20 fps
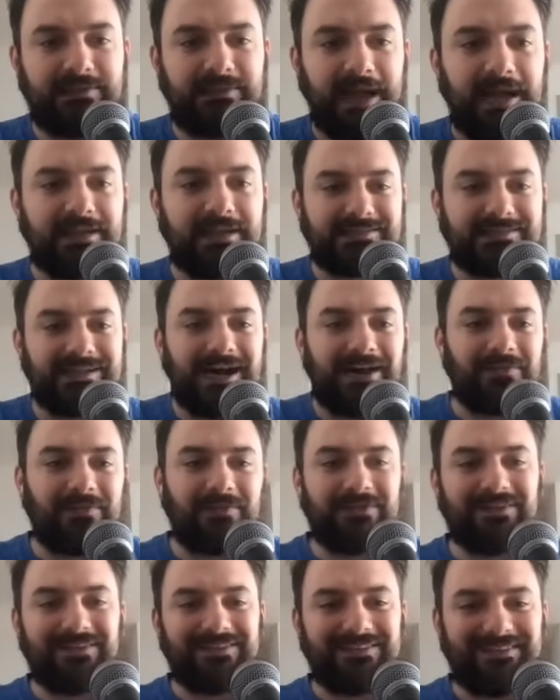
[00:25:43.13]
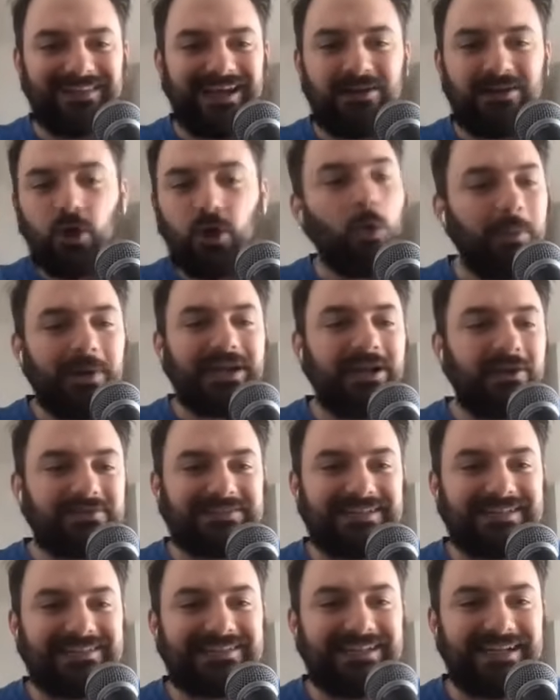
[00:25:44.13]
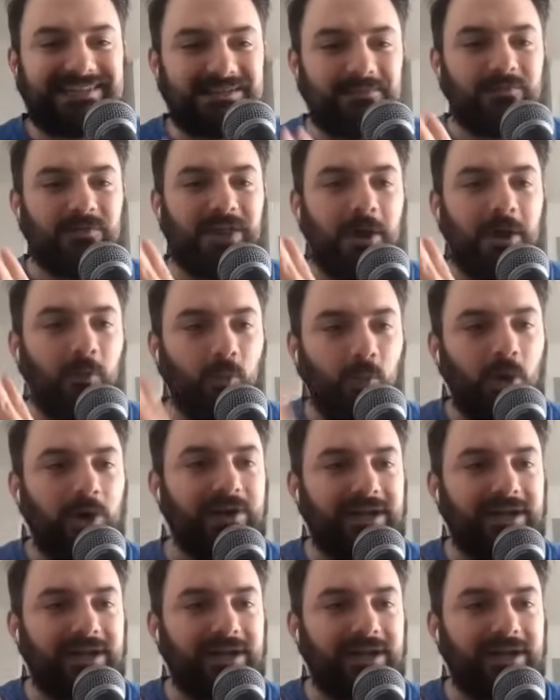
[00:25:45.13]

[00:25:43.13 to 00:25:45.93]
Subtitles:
that is not that nobody else thinks that except for that one